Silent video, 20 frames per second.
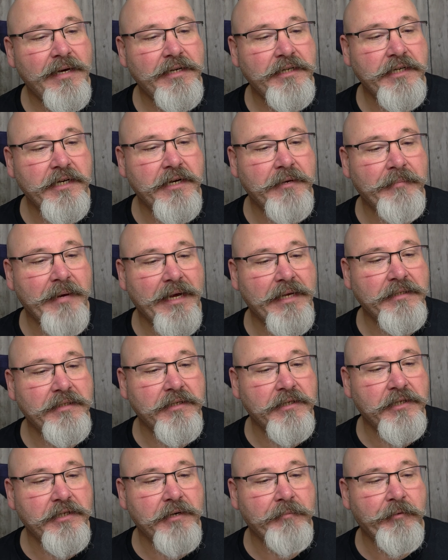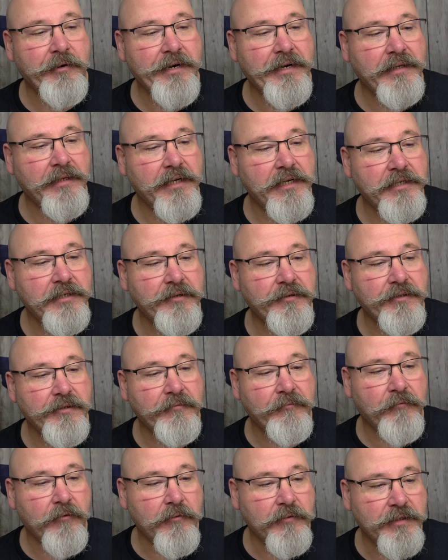She commands the shimmering glaciers
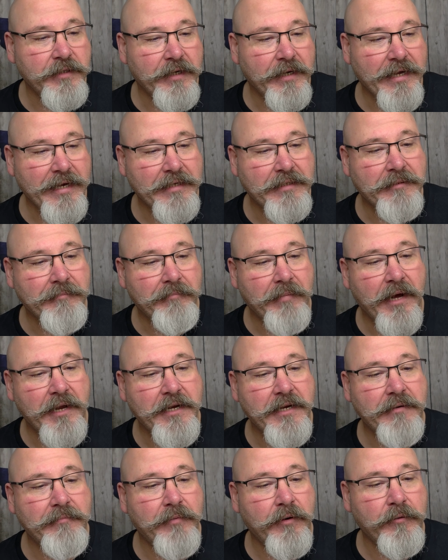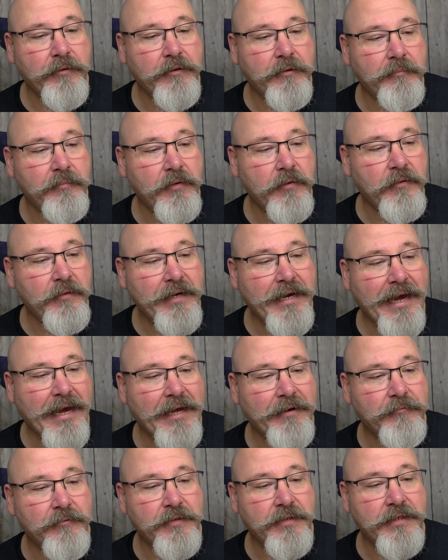and frozen lakes, embodying both the beauty
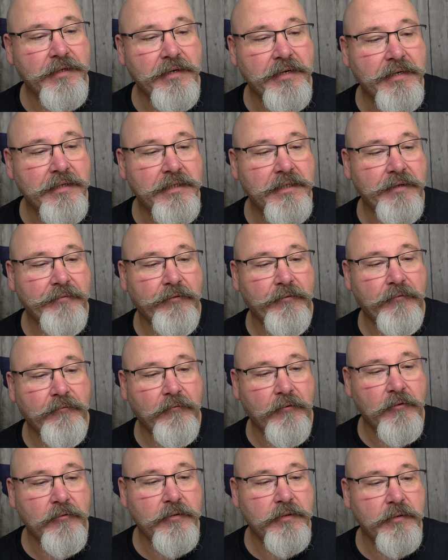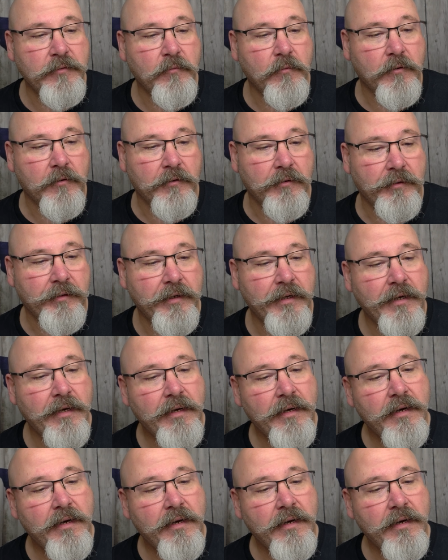and resilience of a frozen world.